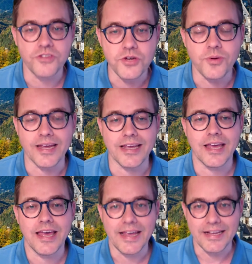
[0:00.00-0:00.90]
doing
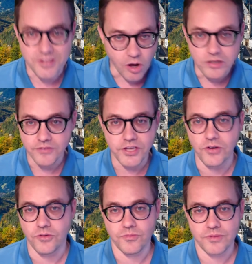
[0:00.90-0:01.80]
is all of
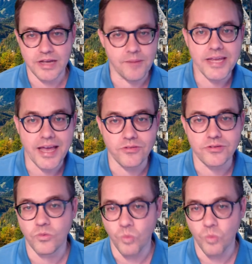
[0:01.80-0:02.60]
you coming out,